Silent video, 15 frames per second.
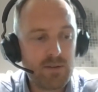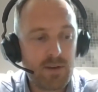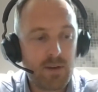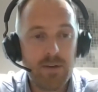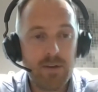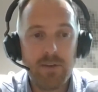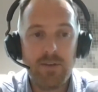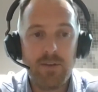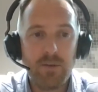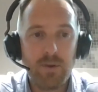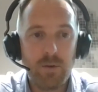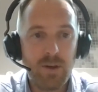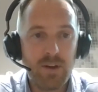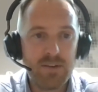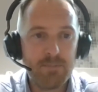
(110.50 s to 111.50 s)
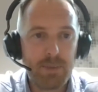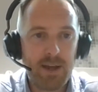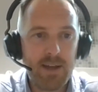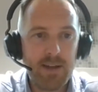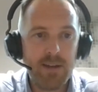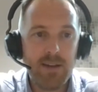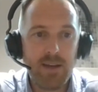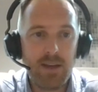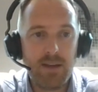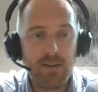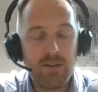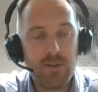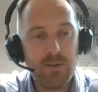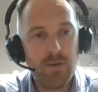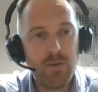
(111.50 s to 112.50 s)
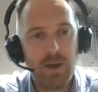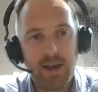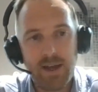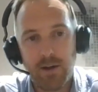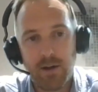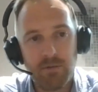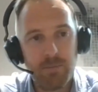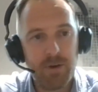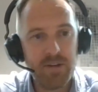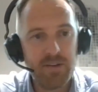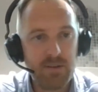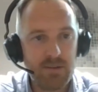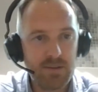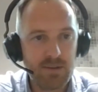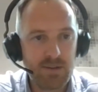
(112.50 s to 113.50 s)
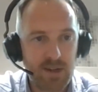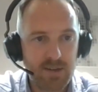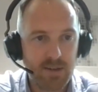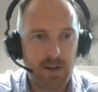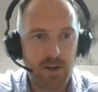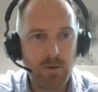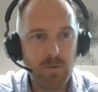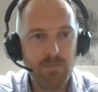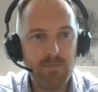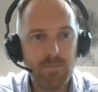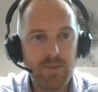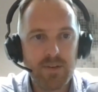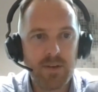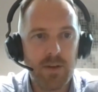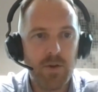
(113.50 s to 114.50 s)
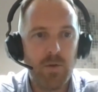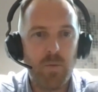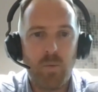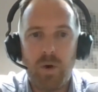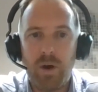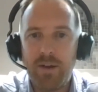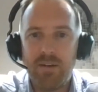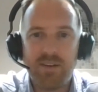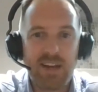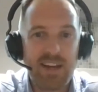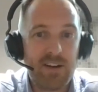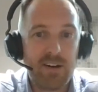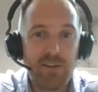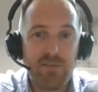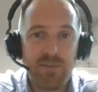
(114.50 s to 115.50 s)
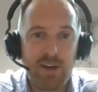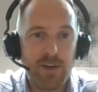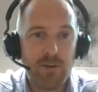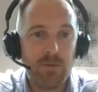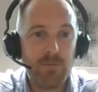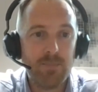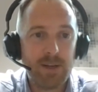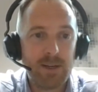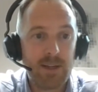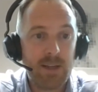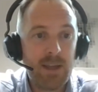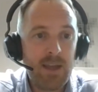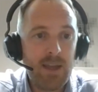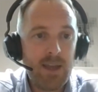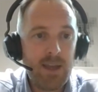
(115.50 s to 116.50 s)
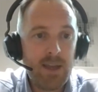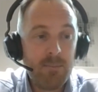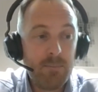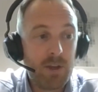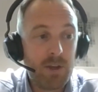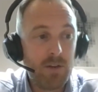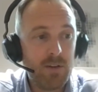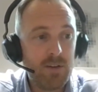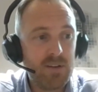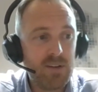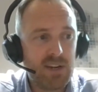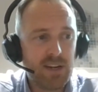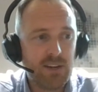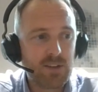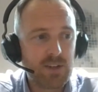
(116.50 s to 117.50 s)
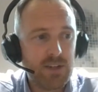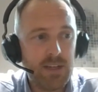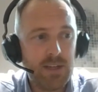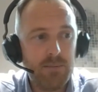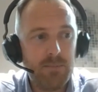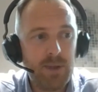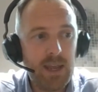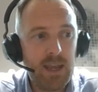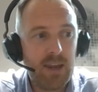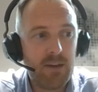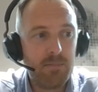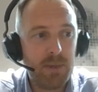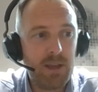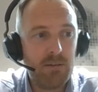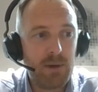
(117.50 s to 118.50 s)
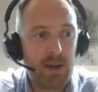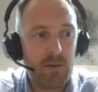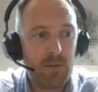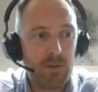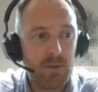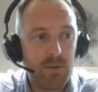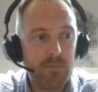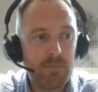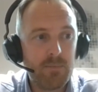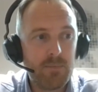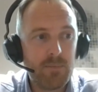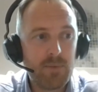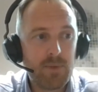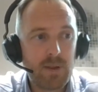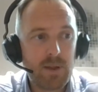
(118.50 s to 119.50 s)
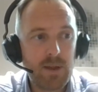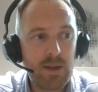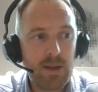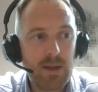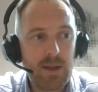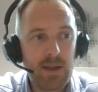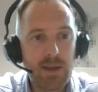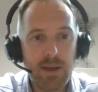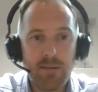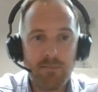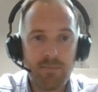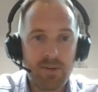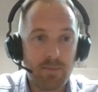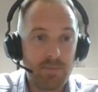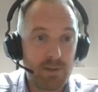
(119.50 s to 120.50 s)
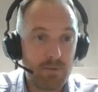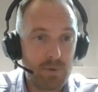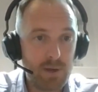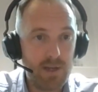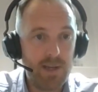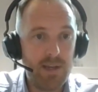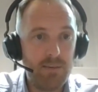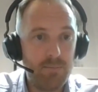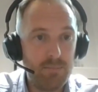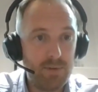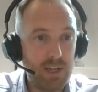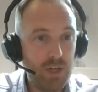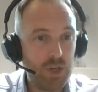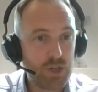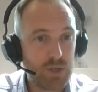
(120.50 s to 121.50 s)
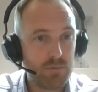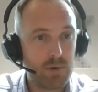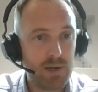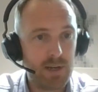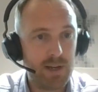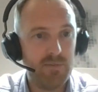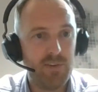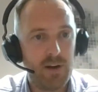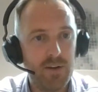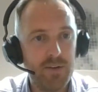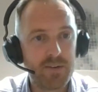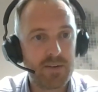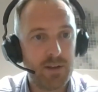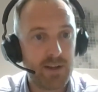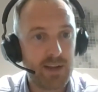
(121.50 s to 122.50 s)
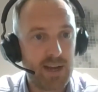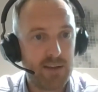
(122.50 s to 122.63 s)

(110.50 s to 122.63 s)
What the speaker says: started to expand into AI robustness as a whole. So why does AI fail? Because actually it can be around something really niche and really advanced